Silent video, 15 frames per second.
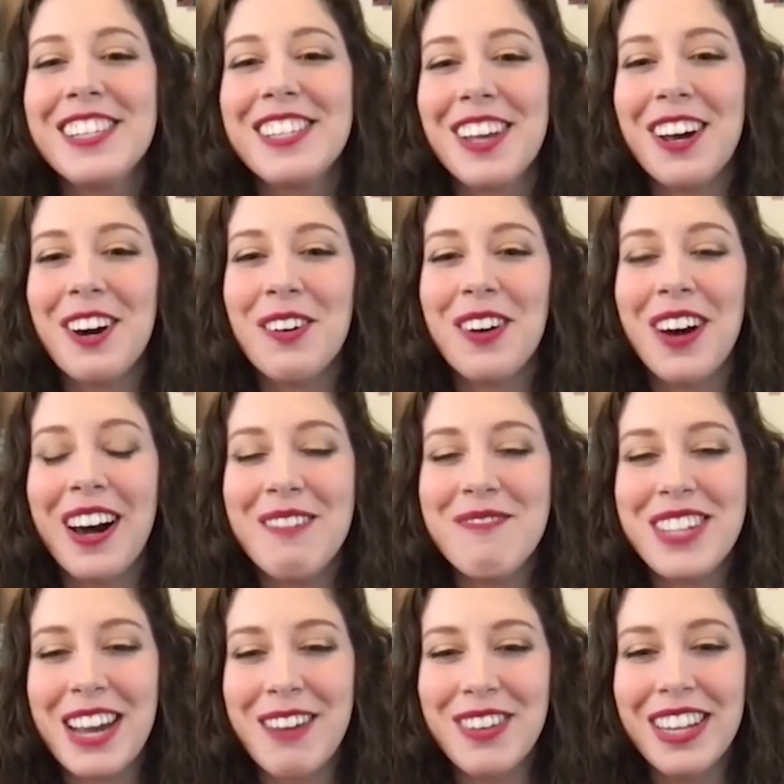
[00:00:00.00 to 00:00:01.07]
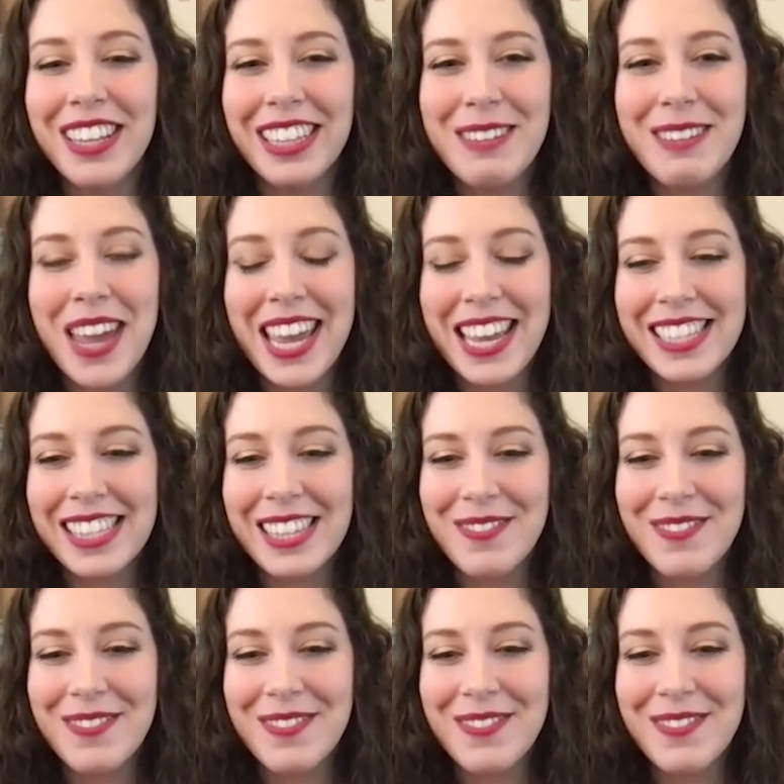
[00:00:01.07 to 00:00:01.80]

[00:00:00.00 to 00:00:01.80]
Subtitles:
So definitely paste